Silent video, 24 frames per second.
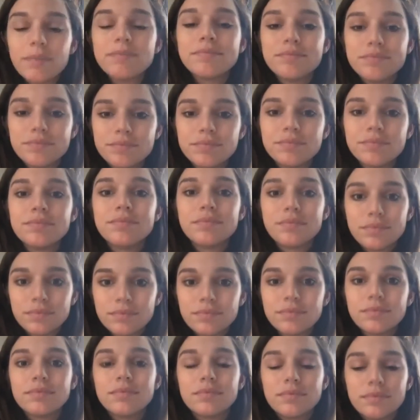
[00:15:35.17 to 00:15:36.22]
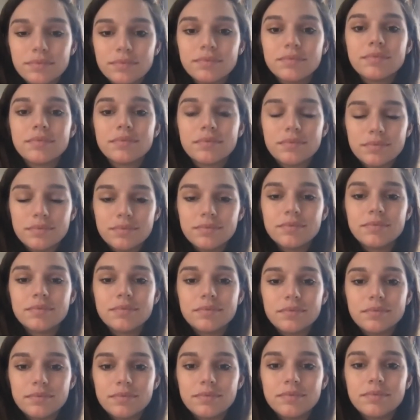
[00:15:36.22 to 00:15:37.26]
the story, which also like
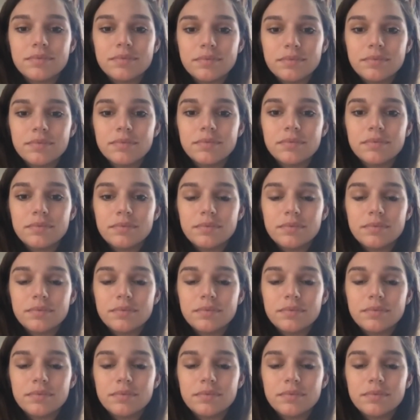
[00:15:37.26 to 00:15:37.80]
builds like,